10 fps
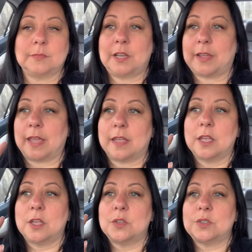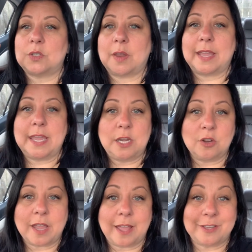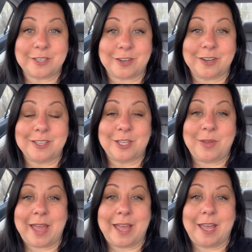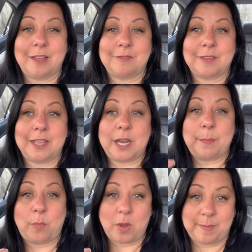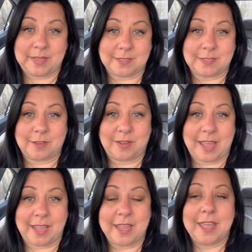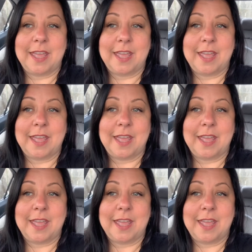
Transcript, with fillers: okay. So like in your calendar, you have an appointment, okay?